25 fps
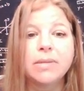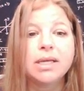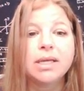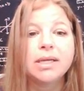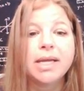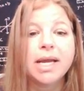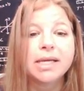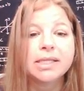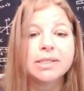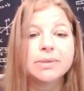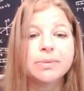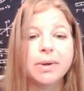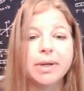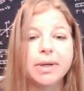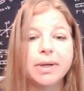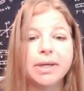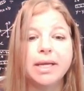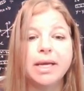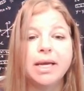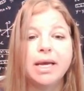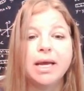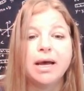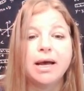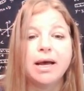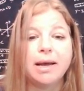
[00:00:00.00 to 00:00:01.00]
Next one,
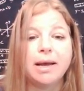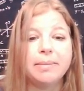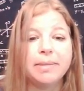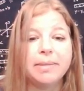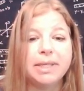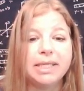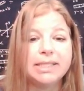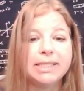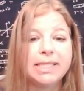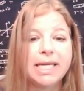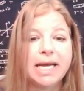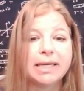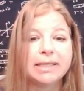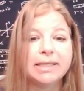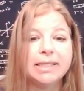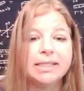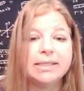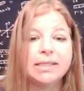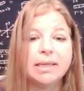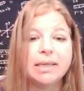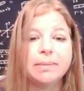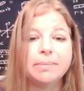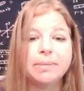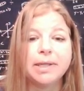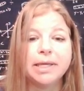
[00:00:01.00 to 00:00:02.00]
I'm going to stack these
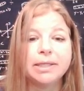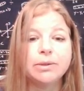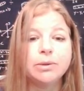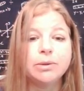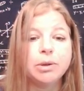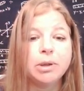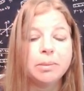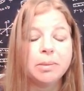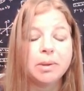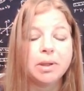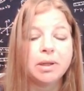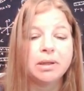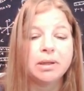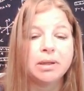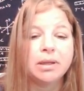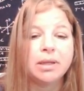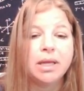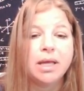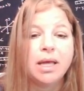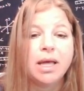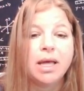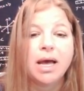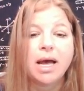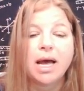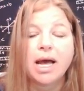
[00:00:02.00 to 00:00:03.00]
up like normal.
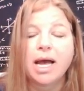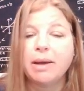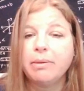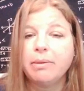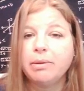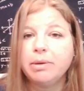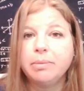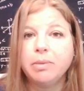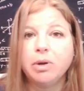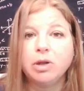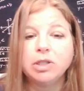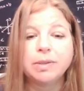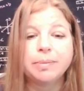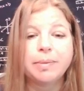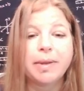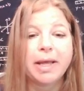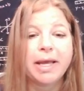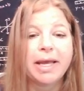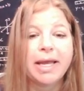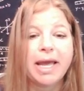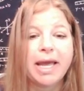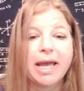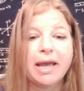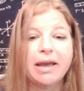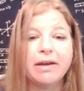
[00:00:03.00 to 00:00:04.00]
I would
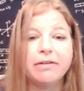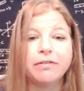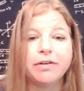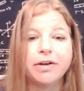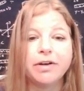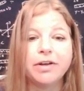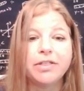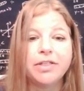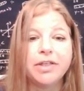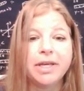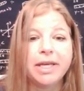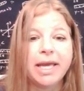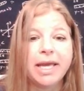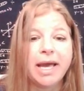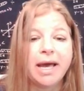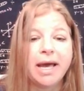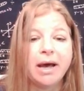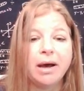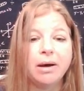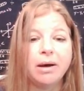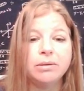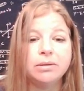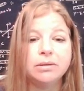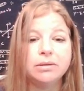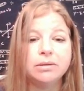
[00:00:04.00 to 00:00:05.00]
multiply everything
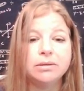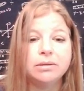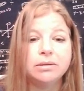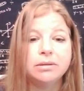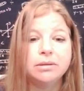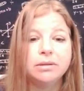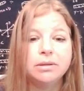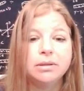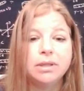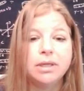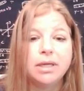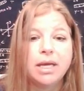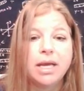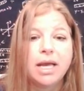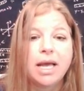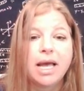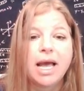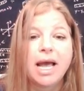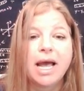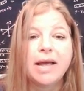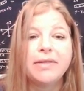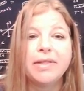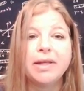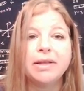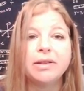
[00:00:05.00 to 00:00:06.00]
out,
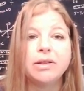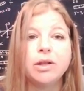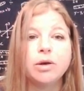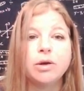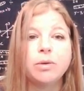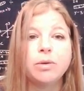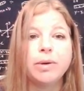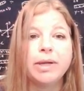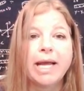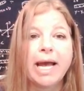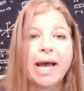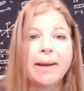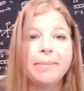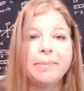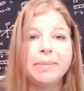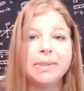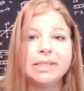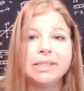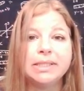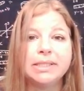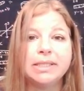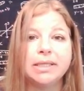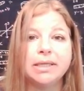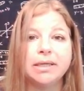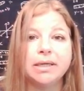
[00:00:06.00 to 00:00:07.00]
and then look what
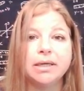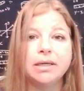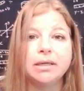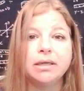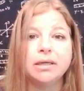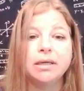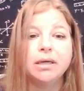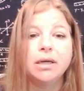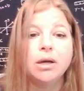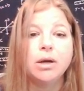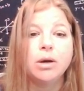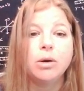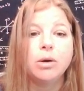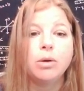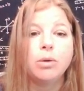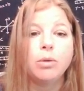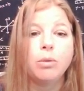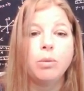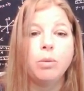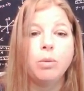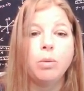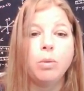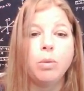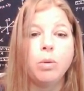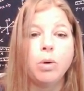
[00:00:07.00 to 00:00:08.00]
happens here.
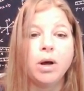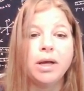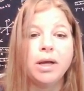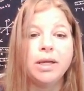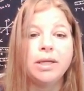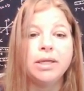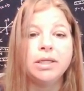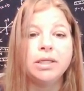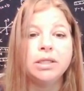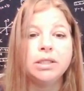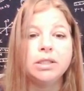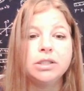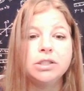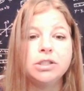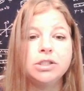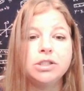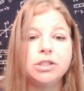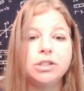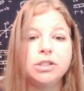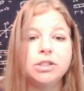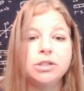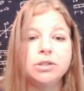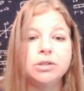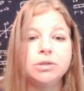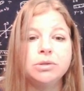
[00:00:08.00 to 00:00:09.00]
1,
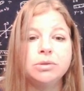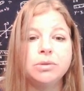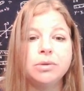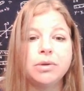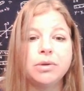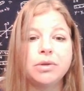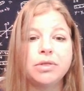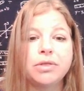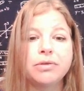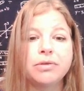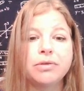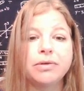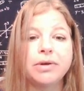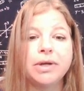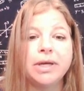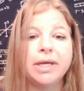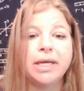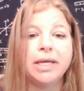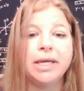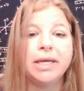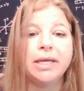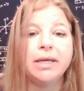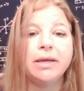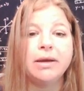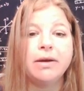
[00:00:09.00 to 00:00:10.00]
2,
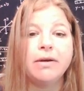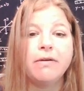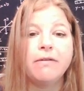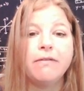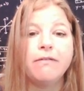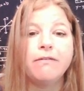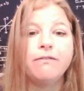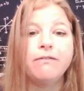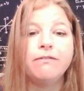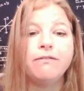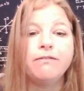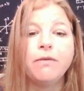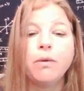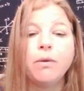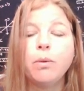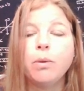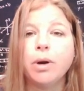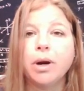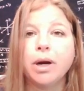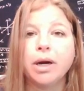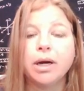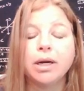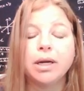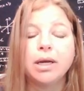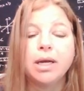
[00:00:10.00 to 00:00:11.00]
3,
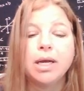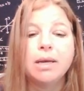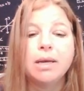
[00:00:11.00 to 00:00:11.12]
4.